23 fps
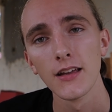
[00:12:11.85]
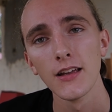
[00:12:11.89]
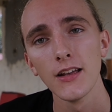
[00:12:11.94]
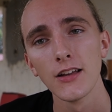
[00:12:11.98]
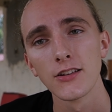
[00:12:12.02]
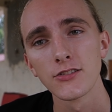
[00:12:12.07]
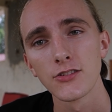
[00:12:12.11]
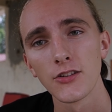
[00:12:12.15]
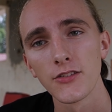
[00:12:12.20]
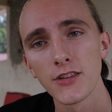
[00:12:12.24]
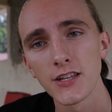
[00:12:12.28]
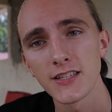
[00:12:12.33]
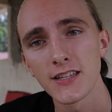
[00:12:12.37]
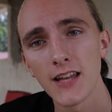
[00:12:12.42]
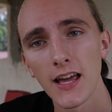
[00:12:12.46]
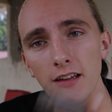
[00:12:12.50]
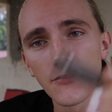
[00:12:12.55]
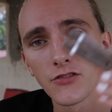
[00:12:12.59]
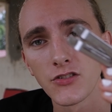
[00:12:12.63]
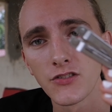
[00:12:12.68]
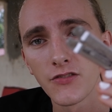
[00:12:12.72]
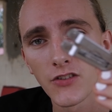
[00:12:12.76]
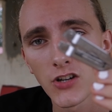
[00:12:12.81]
So this
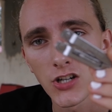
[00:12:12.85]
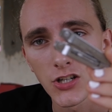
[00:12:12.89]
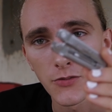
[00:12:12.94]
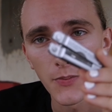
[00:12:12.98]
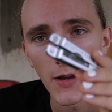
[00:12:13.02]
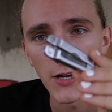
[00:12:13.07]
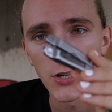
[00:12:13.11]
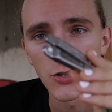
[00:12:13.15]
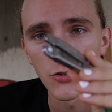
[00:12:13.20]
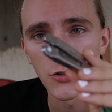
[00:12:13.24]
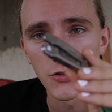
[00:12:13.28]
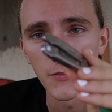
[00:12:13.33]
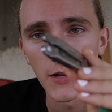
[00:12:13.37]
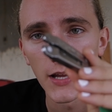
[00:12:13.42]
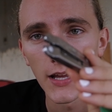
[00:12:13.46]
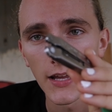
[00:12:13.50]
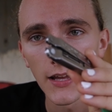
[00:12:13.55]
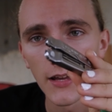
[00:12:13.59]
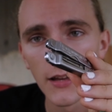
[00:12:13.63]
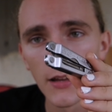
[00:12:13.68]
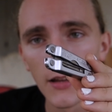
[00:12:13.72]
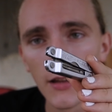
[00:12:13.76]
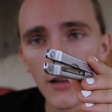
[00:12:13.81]
knife is very special to
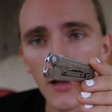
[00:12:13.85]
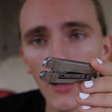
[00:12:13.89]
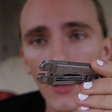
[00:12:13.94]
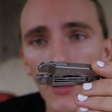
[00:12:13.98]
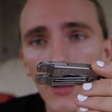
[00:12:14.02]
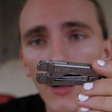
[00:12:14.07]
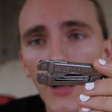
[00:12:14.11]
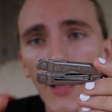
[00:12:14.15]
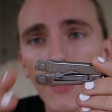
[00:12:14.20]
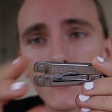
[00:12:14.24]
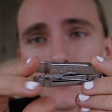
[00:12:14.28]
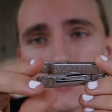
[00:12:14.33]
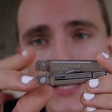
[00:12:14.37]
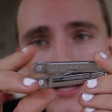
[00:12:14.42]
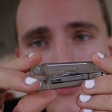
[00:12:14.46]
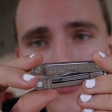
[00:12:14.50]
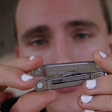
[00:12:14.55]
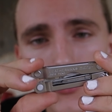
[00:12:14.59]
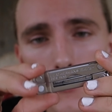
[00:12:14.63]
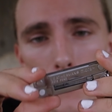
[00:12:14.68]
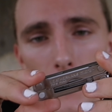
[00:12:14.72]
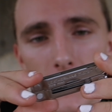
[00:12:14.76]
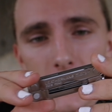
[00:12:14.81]
me as a
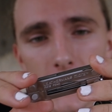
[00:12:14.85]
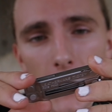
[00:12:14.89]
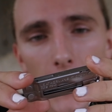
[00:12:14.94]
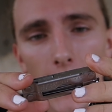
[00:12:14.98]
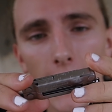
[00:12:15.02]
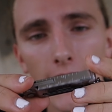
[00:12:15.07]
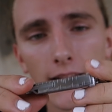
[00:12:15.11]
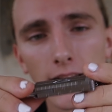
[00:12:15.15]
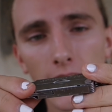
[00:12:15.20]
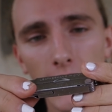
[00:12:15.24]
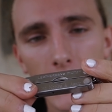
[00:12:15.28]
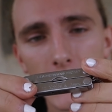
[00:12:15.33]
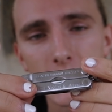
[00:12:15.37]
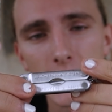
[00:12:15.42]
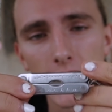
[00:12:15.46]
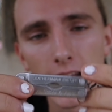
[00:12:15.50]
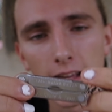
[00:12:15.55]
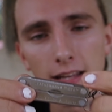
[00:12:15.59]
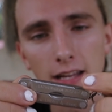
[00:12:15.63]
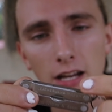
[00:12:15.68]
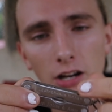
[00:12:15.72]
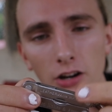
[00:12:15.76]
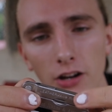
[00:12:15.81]
gift from my dad. Like I said,
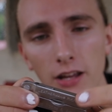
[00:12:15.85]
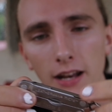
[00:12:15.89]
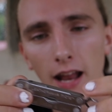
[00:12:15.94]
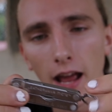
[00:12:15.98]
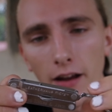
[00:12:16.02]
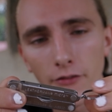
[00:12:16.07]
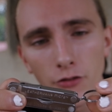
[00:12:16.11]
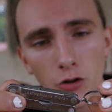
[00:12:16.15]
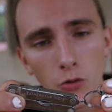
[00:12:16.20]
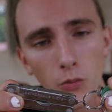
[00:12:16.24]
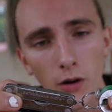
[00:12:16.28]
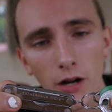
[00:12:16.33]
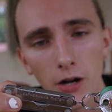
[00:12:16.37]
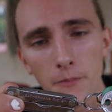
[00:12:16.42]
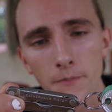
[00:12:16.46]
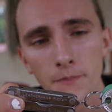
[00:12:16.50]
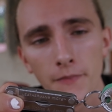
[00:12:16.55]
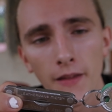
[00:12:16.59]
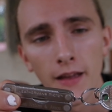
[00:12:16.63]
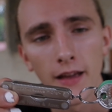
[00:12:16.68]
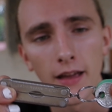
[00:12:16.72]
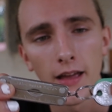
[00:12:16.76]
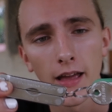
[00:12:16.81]
I carry it everywhere.